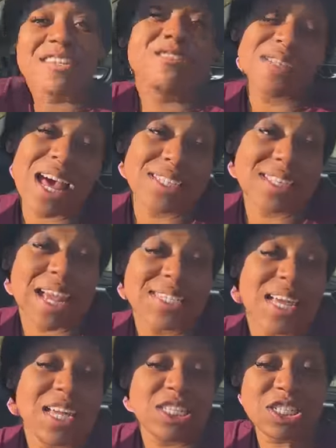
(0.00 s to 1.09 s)
uh, a
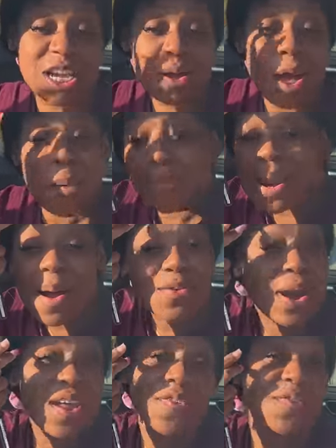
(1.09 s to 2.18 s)
2019 Jeep, but I'm
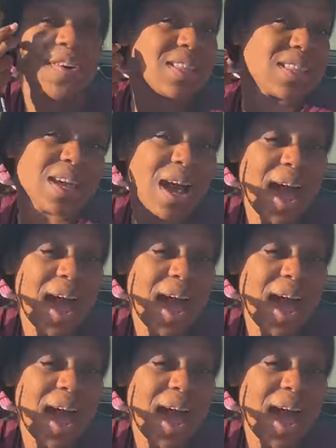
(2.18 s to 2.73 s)
grateful for anything I